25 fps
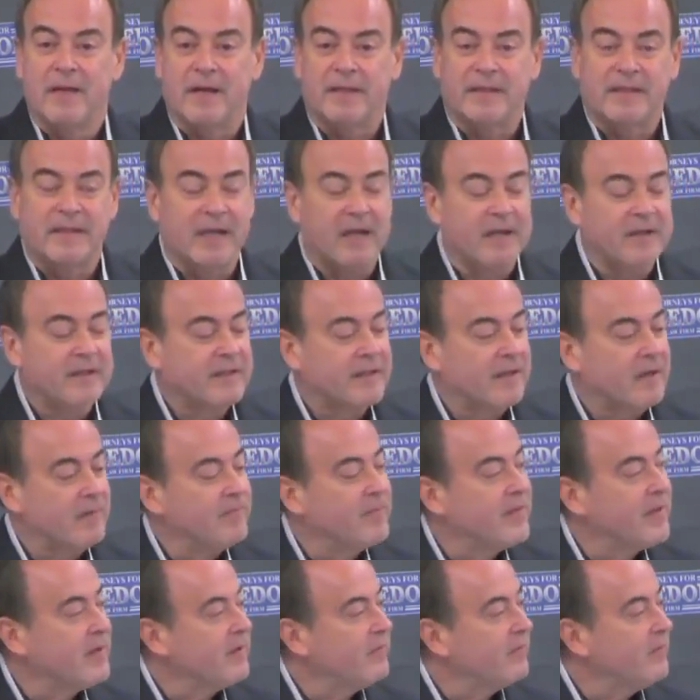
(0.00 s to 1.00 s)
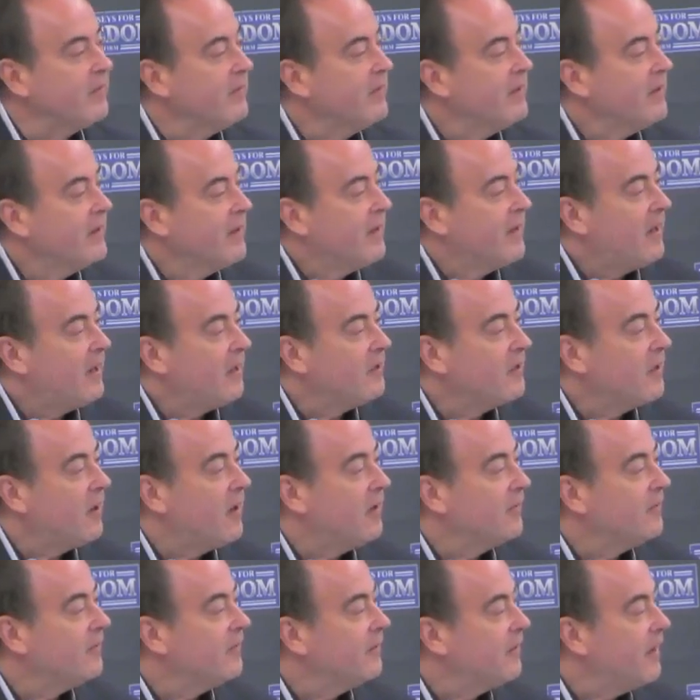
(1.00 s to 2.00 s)
that said something
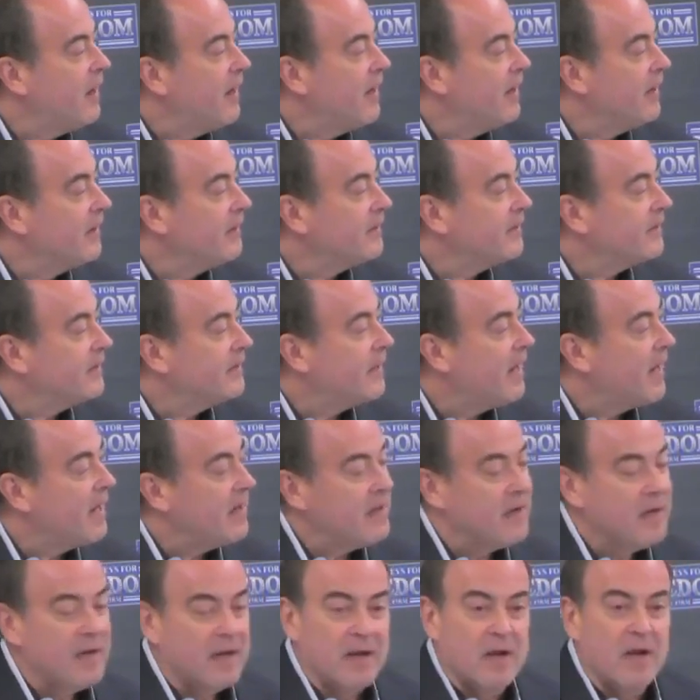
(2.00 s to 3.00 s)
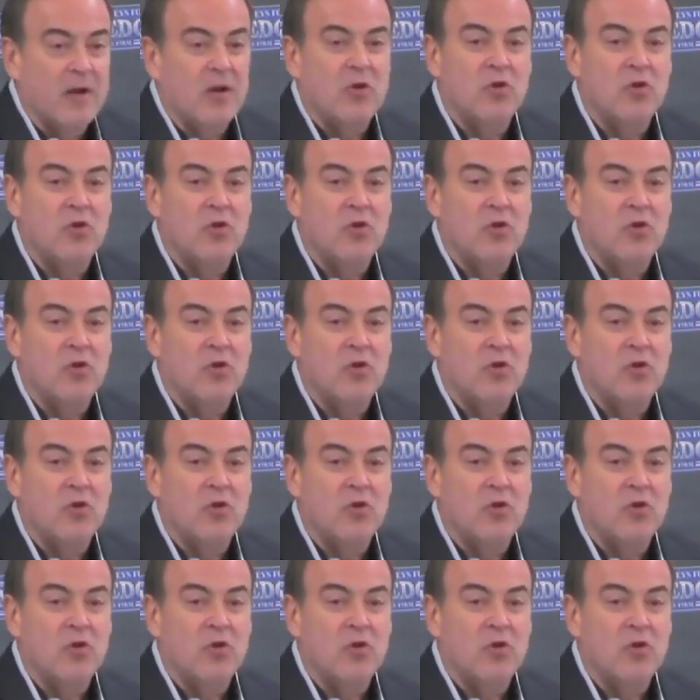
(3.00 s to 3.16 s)
along the lines that